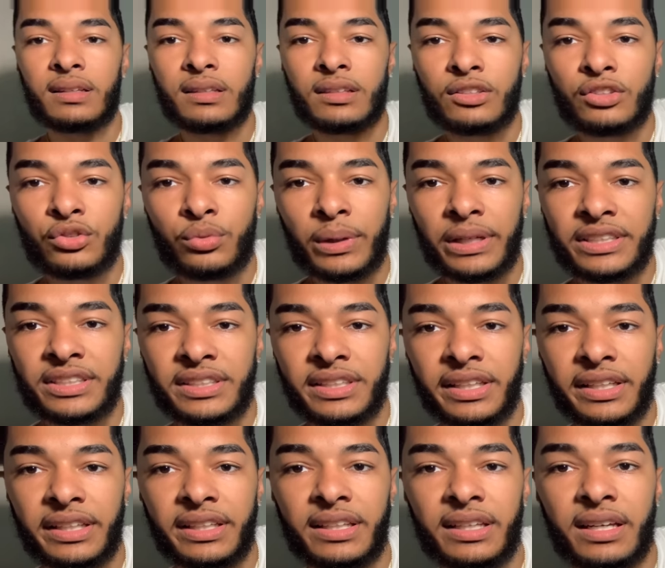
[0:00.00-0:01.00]
twist
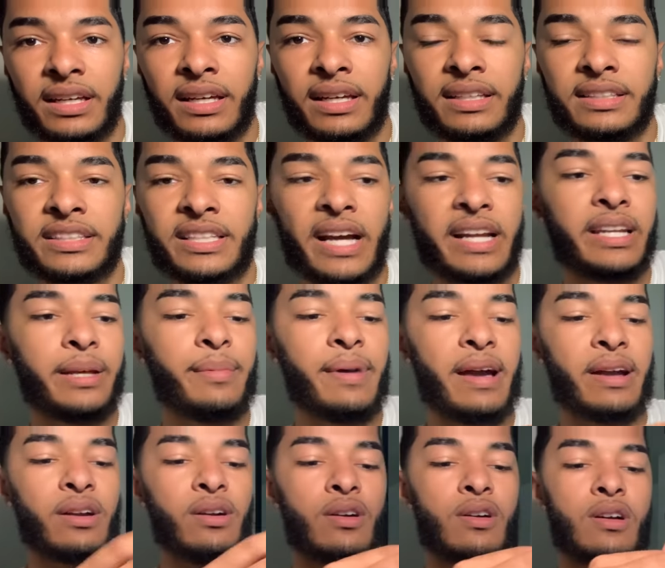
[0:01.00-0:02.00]
it, tighten it
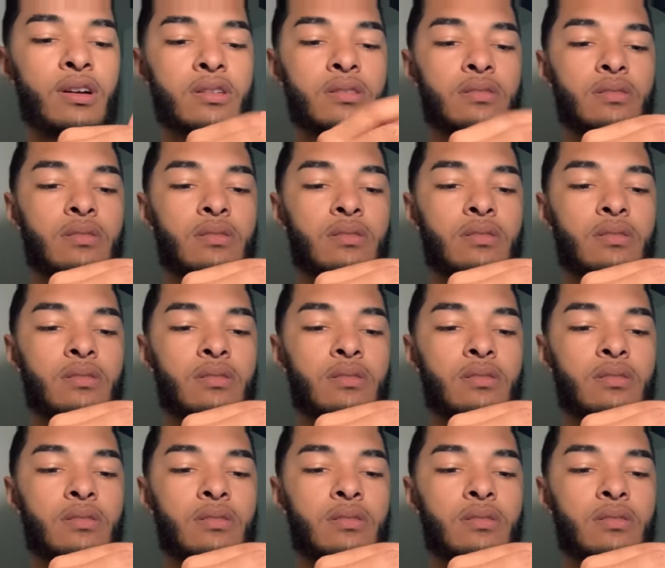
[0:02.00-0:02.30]
back on.